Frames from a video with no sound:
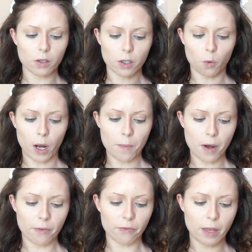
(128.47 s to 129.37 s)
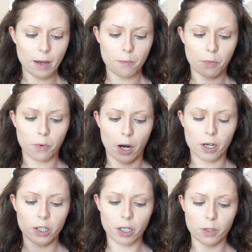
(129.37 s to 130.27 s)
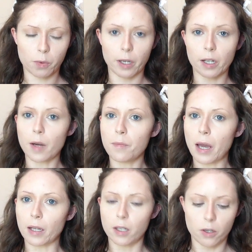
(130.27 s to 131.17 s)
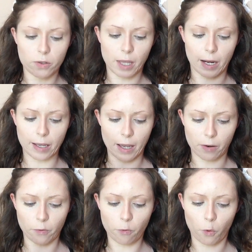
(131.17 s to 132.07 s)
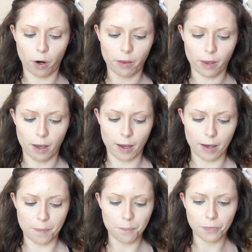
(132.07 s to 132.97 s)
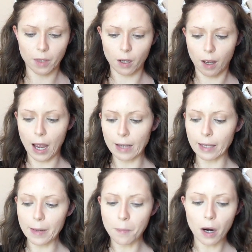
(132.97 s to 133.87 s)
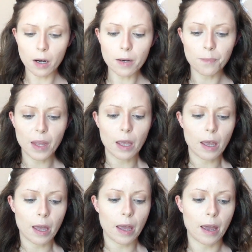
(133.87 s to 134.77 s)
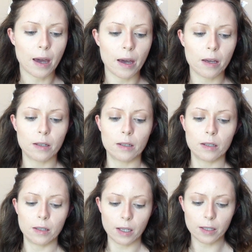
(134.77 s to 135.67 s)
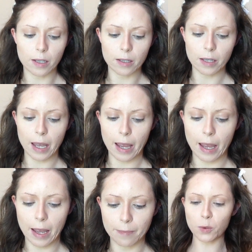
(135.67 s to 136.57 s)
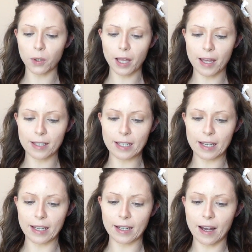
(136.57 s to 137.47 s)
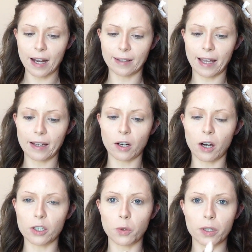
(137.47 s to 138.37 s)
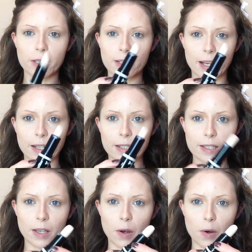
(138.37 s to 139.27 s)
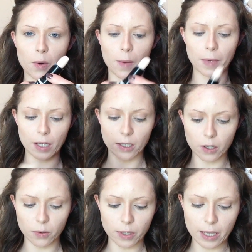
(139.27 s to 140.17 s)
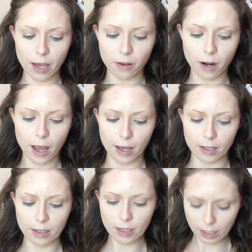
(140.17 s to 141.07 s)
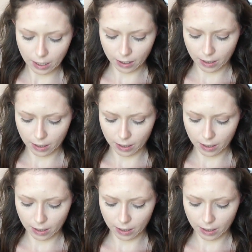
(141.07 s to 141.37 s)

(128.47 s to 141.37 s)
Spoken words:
So wipe off that brush because we're going to come back and use that again for the highlight part. And this is a dual-ended highlight and contour stick, so I'm going to use the other end.